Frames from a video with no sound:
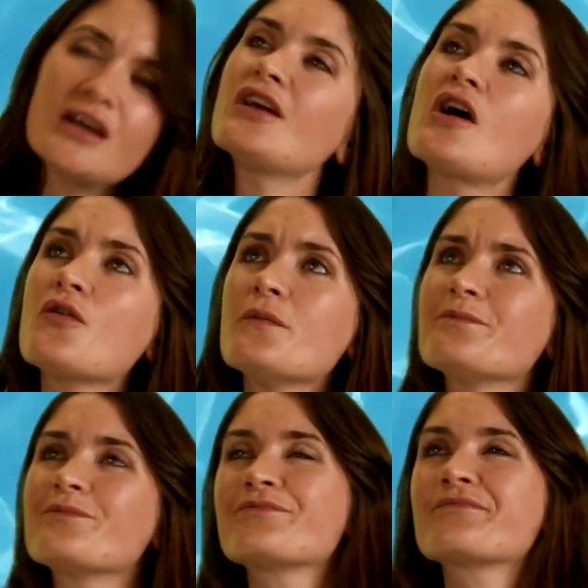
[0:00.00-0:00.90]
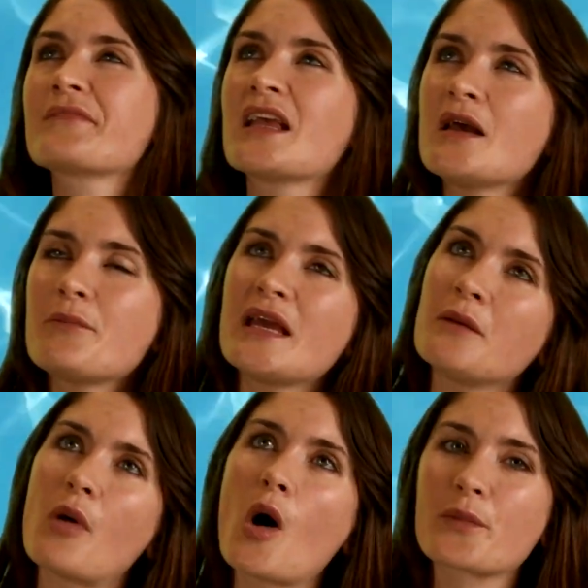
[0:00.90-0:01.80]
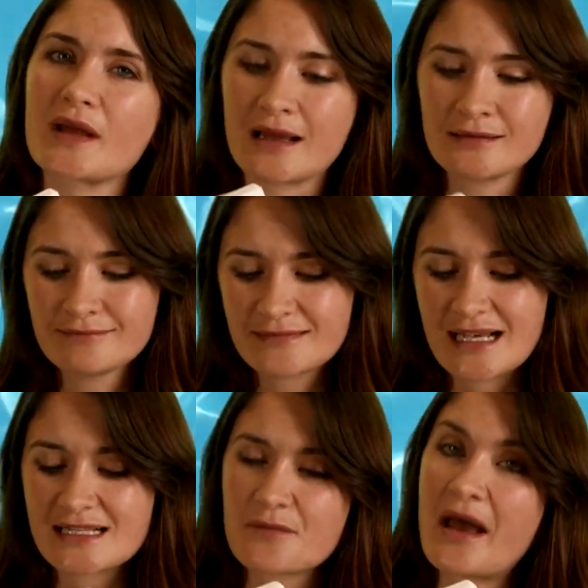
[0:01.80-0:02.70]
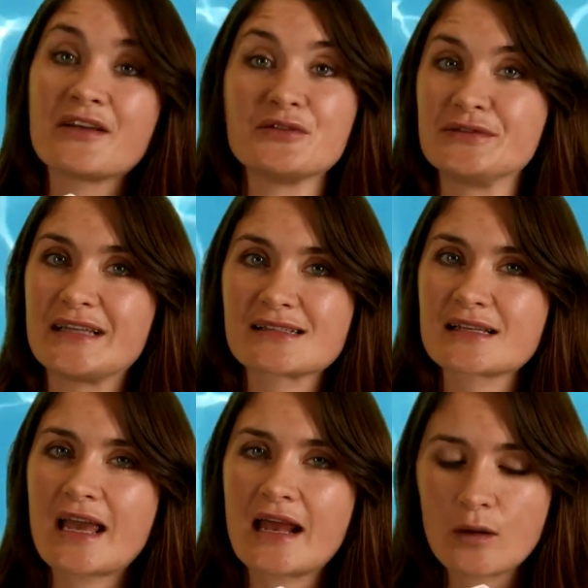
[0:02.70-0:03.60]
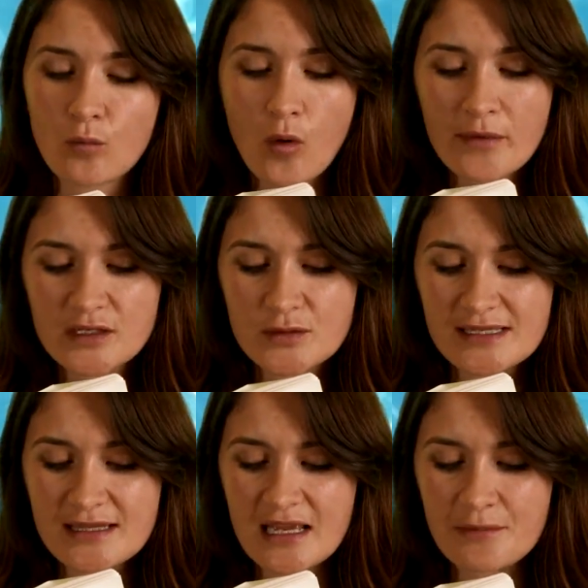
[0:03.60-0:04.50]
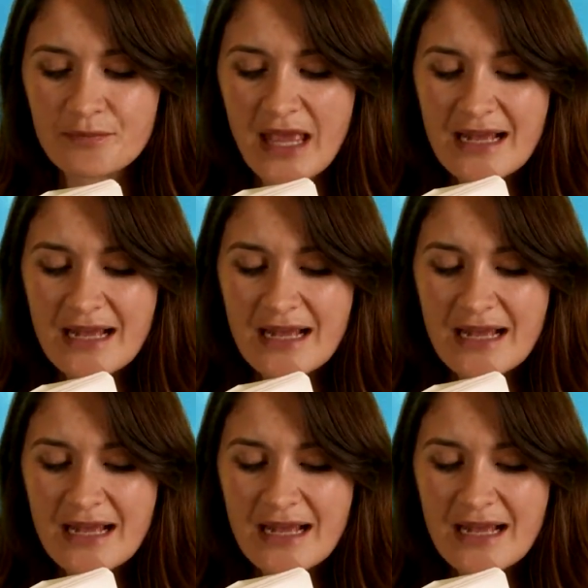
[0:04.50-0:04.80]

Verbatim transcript: You know, being popular, says the man who doesn't get it, warming to his theme,